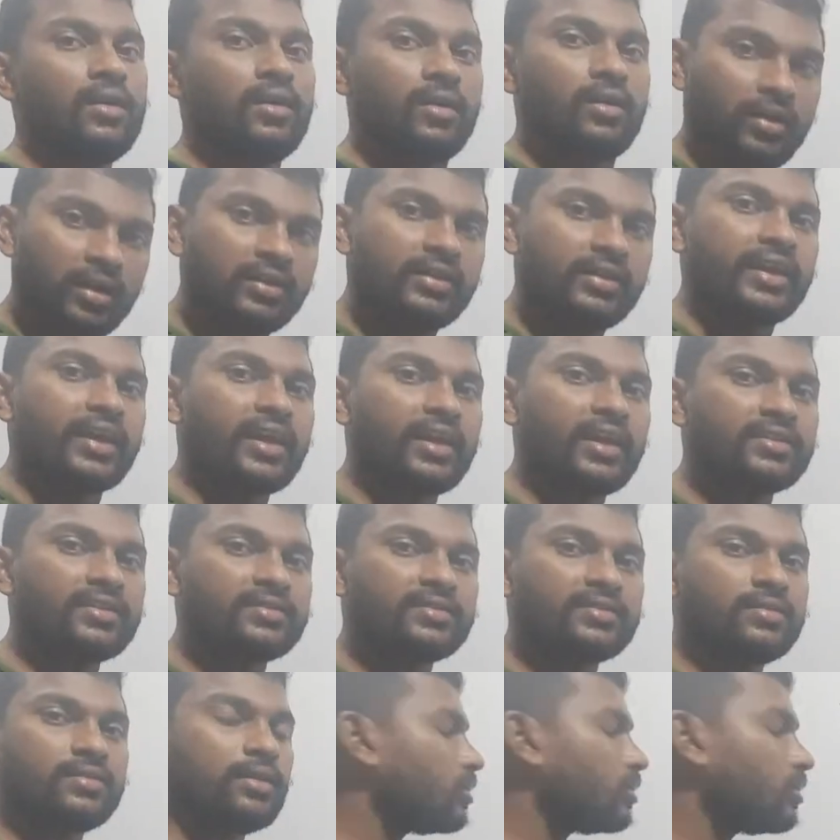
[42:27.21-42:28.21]
Did they
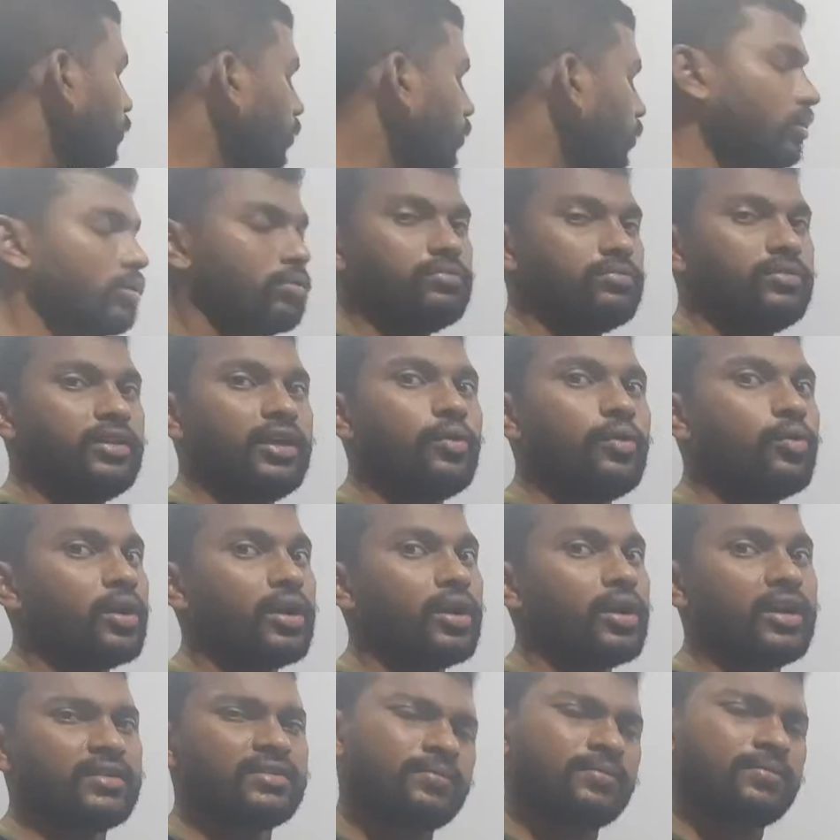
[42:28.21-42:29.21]
guess? No, they
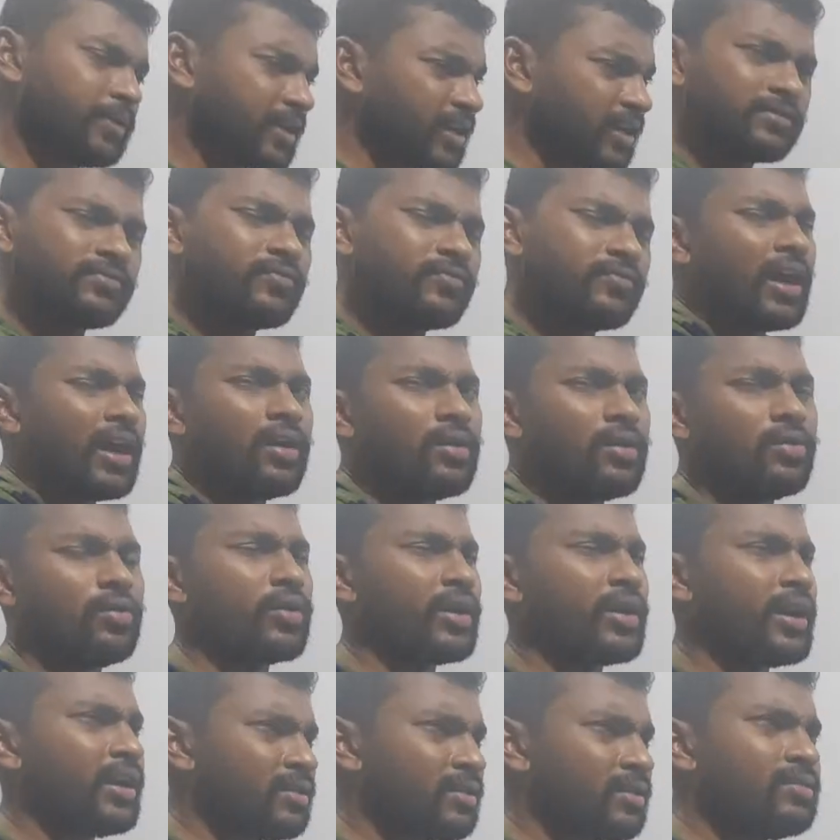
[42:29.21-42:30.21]
won't guess, because we all know,
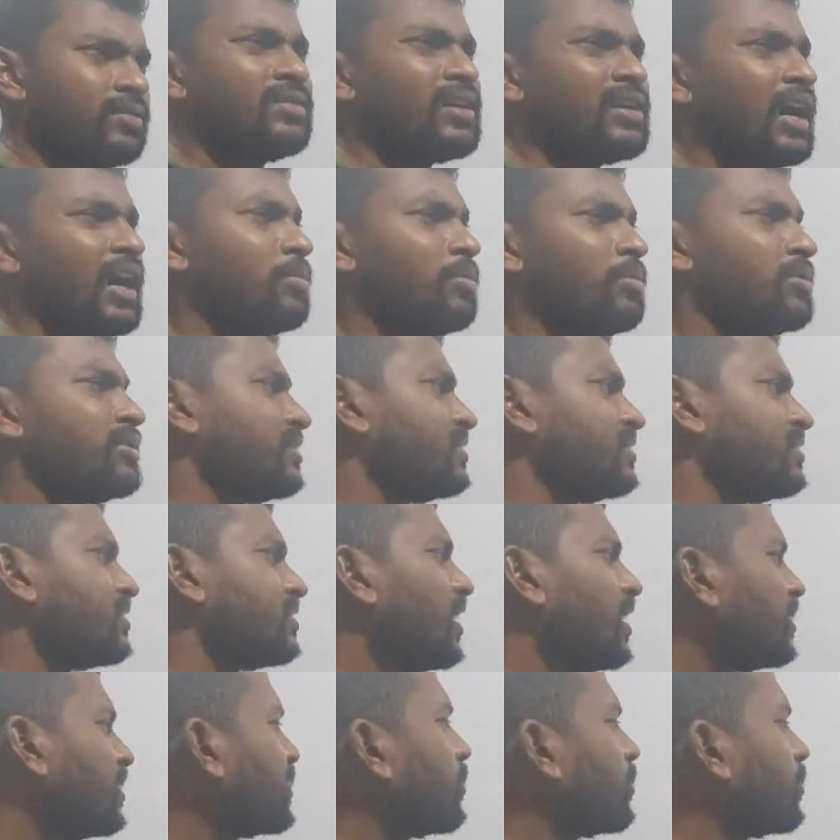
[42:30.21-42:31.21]
right? Common sense.
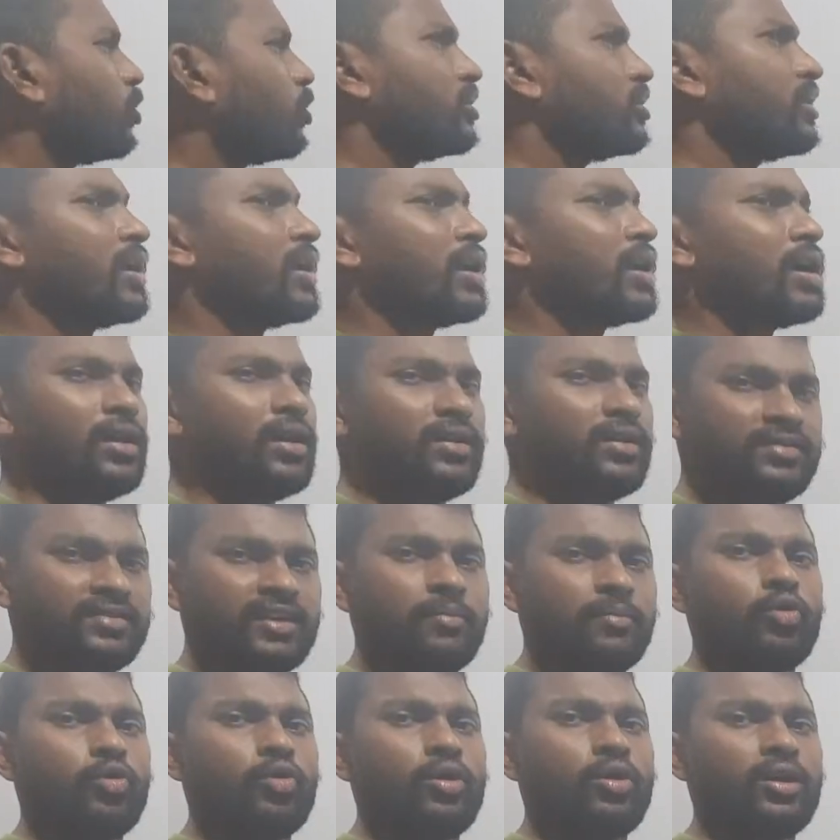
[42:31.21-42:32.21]
Sir, both are called the
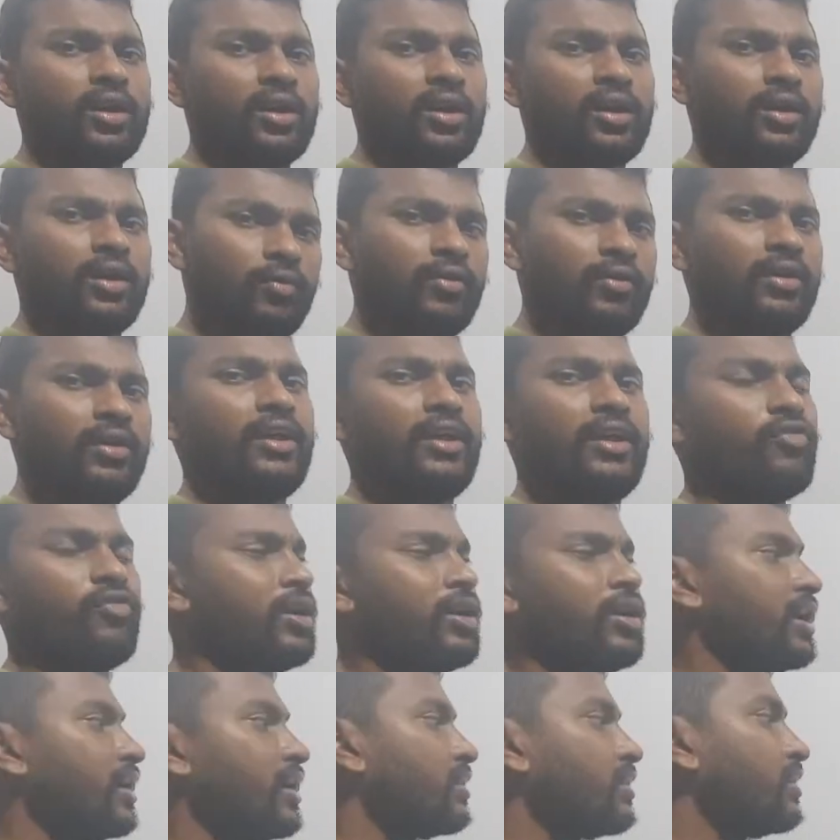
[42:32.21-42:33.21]
same quantity. You will
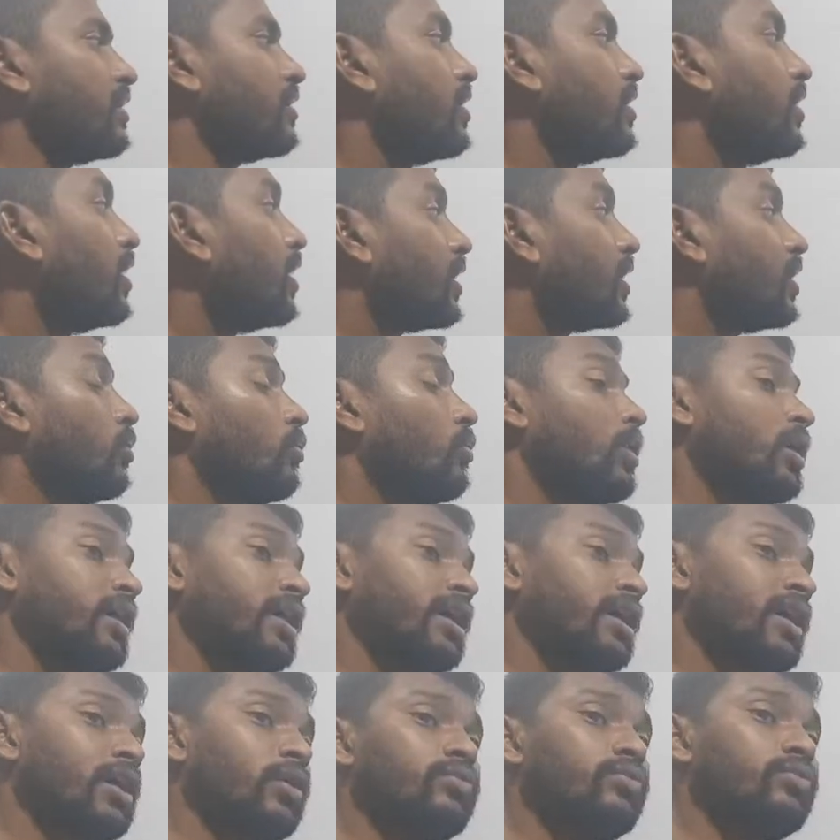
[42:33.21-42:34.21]
define like that. Now what
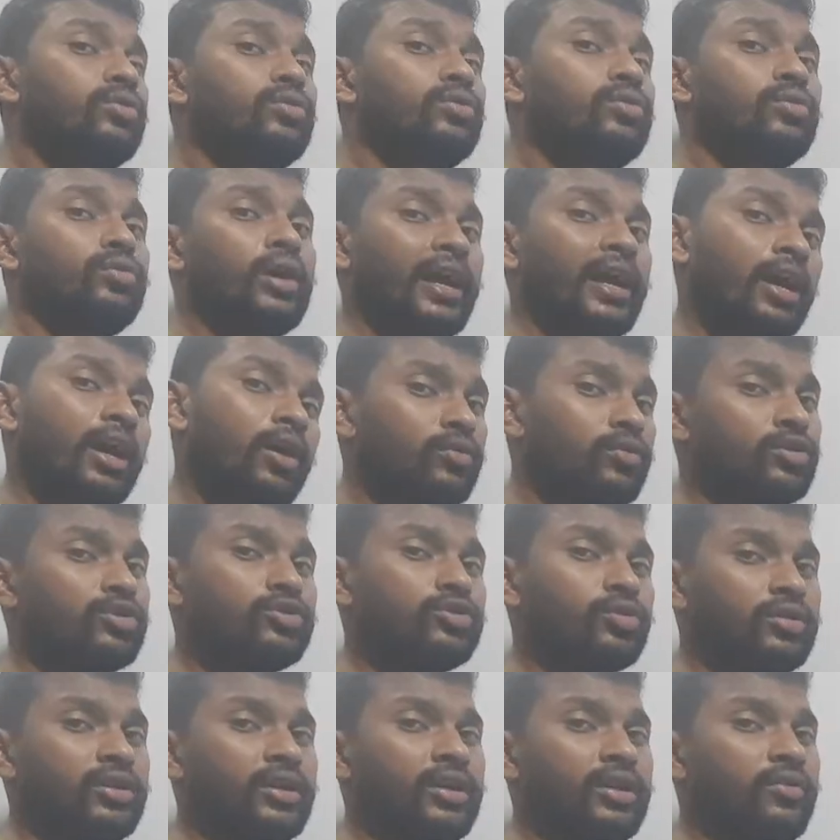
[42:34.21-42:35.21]
I have to do? I have to
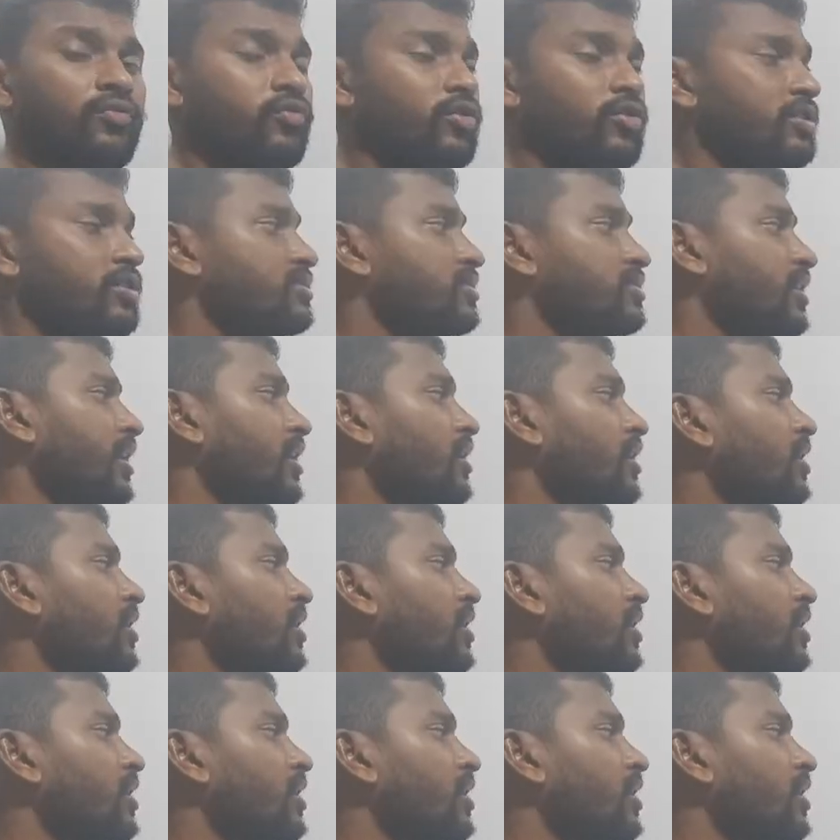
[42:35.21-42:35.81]
show the difference, right?